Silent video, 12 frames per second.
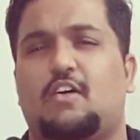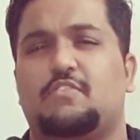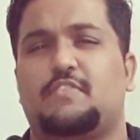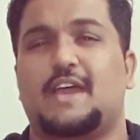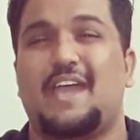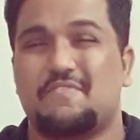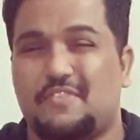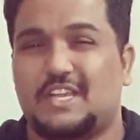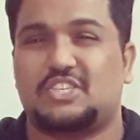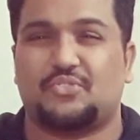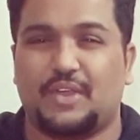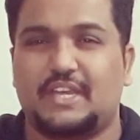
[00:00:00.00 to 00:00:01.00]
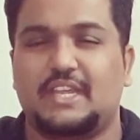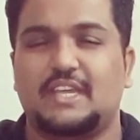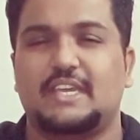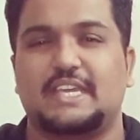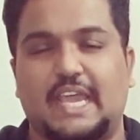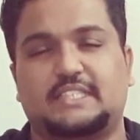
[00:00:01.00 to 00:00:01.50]
of average
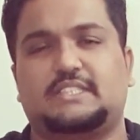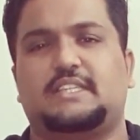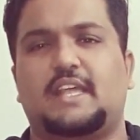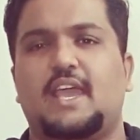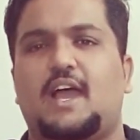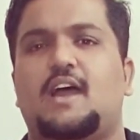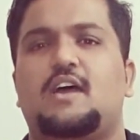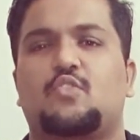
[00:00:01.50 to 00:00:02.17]
rating. Yes, there are